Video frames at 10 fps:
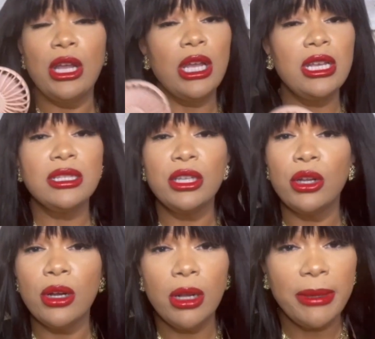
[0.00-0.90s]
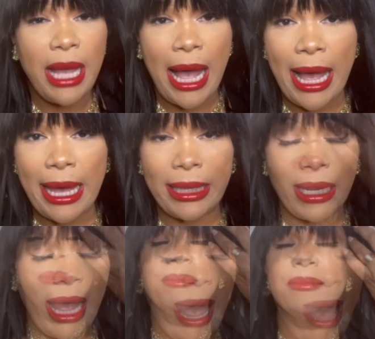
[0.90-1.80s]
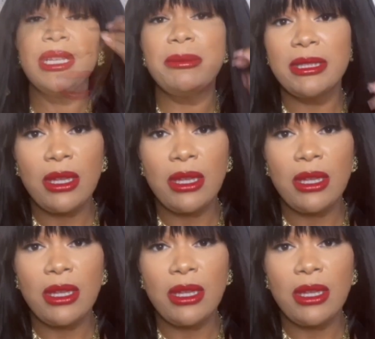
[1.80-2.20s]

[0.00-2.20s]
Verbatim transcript: Cause your girl be hot. It's been